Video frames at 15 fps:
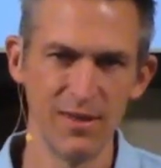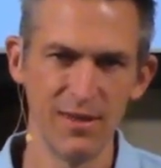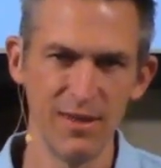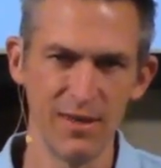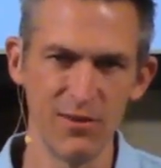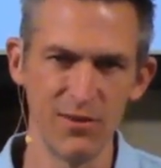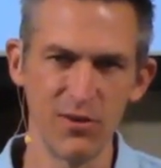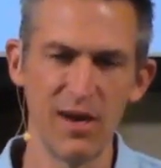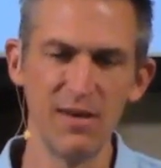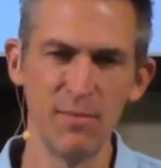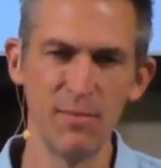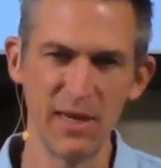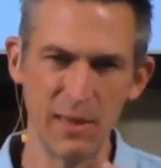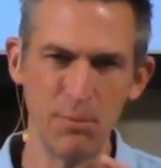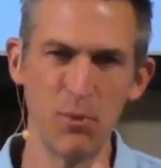and trying to
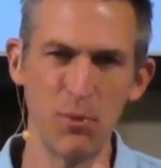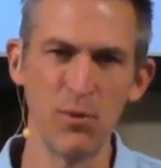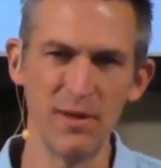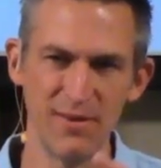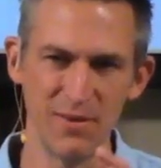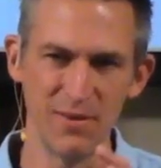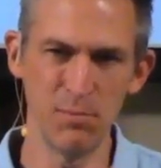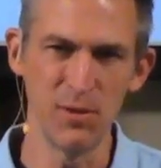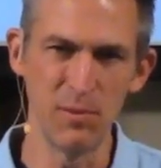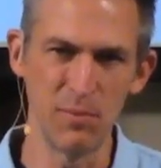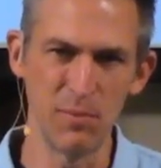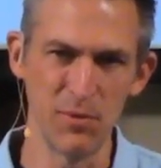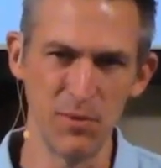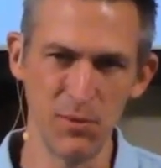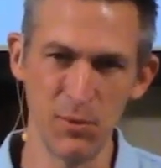make a point to
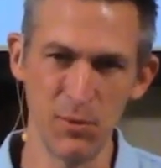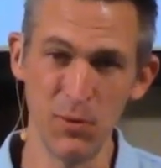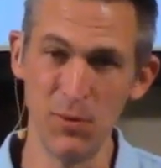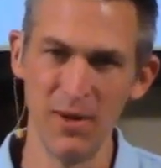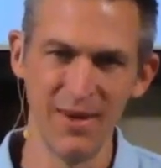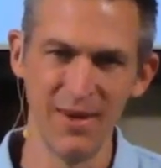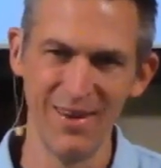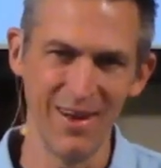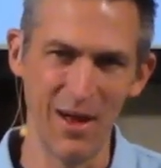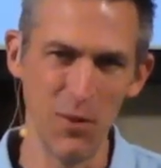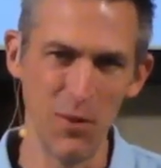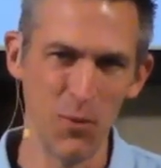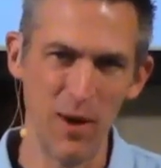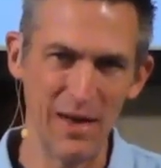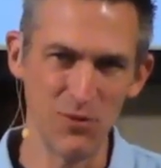people who
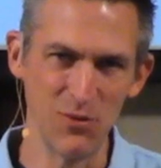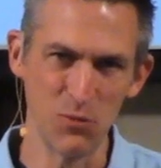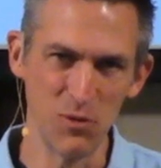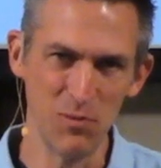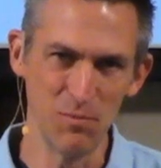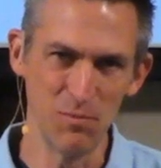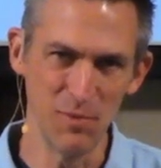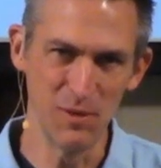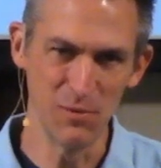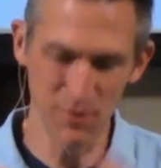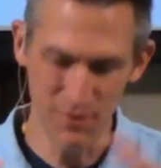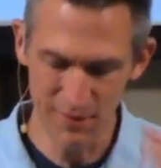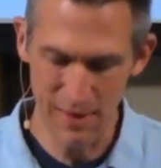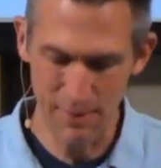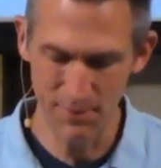otherwise wouldn't be
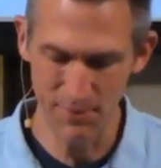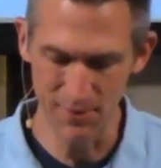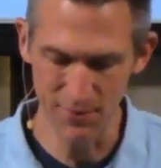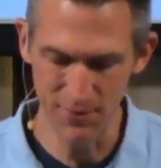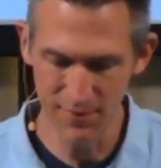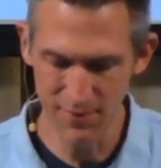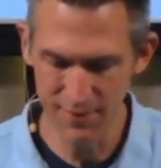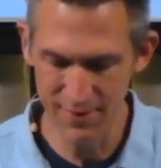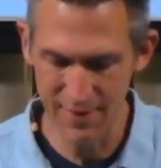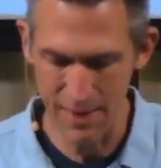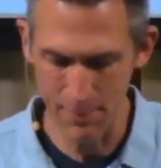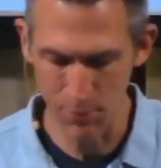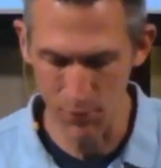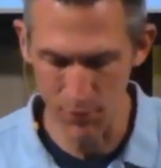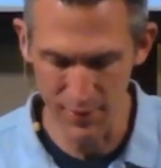receptive to that
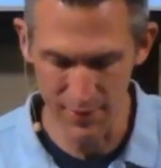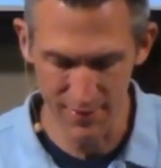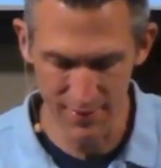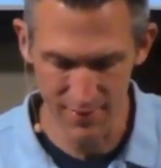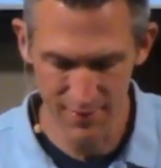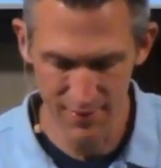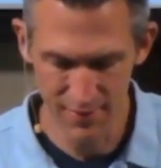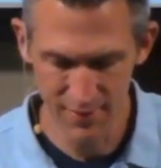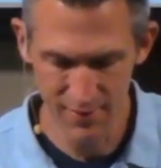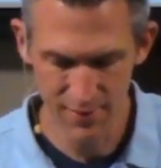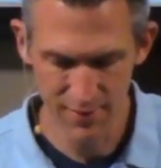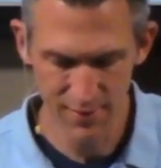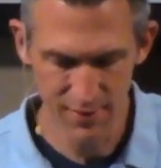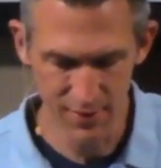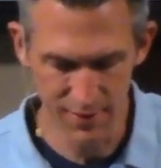point
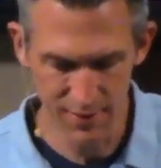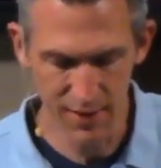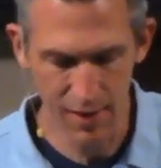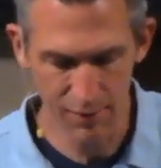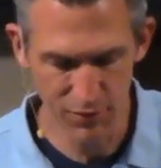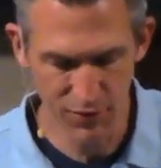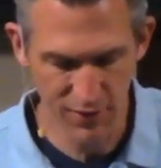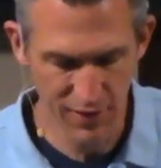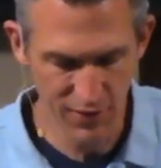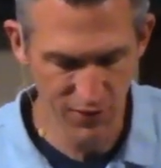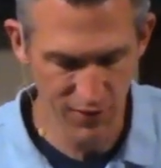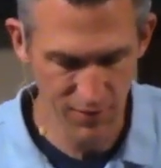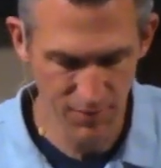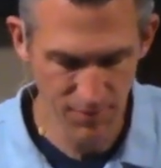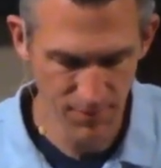in the
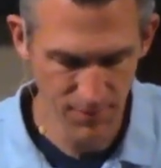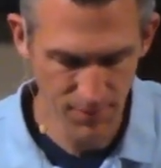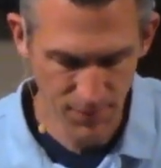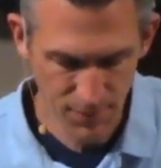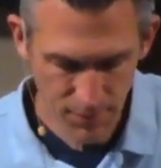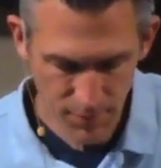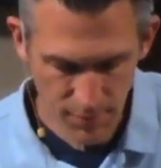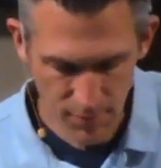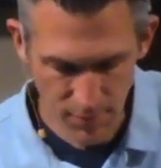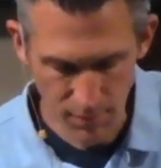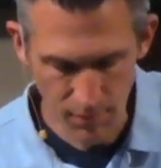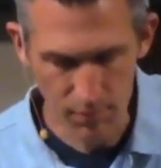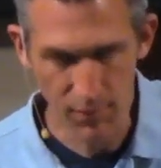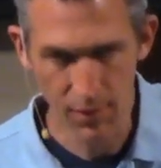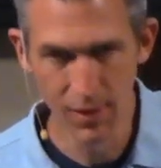conversation.
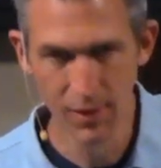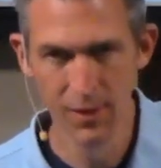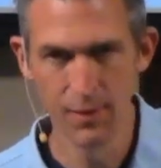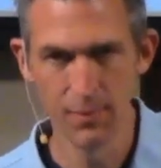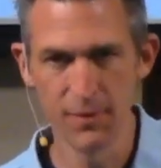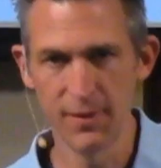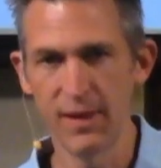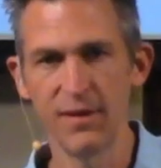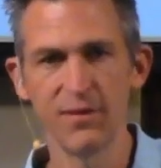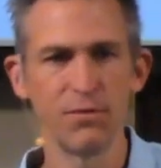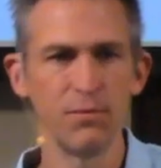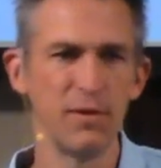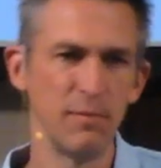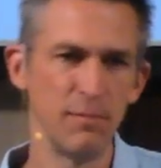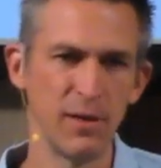But that doesn't
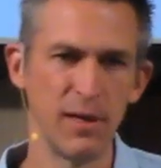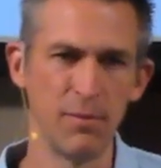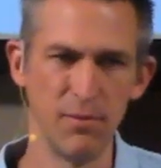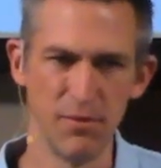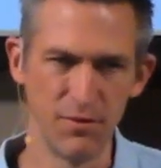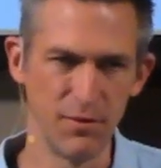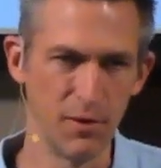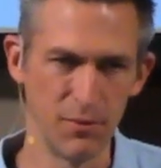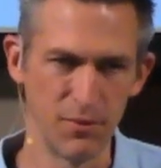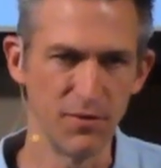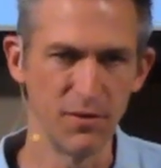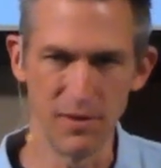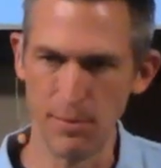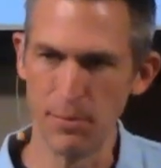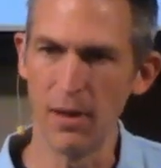mean parables don't
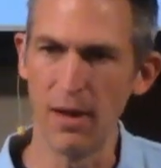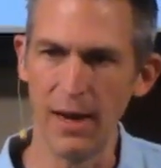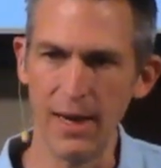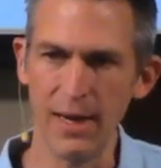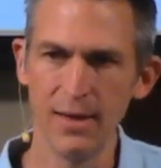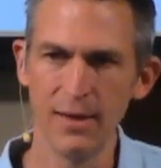still apply,